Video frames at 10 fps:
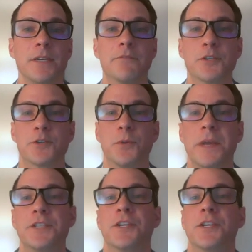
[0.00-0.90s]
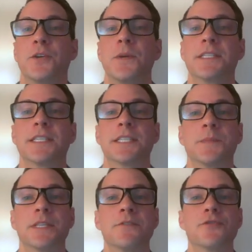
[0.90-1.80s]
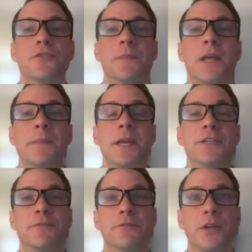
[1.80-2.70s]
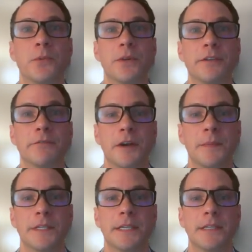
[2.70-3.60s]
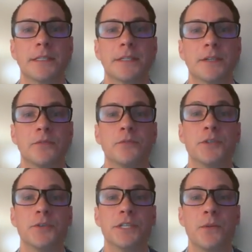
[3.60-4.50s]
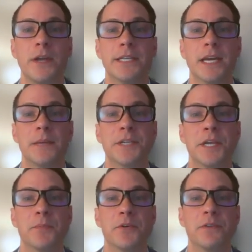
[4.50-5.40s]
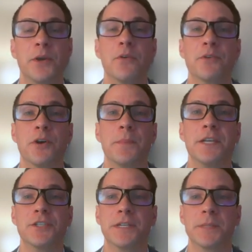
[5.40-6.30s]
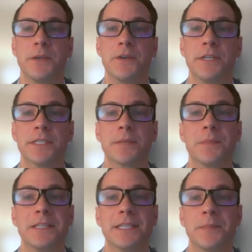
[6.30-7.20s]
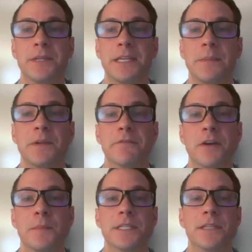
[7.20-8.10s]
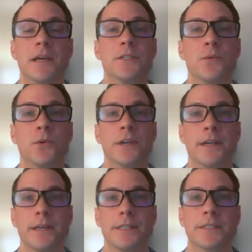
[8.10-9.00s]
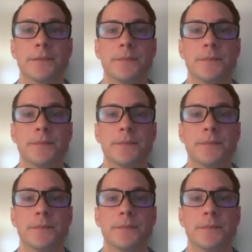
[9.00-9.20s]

virtual patient queuing systems have streamlined patient flow within pharmacies, reducing wait times and improving overall patient experience by simply keeping pharmacy lines organized.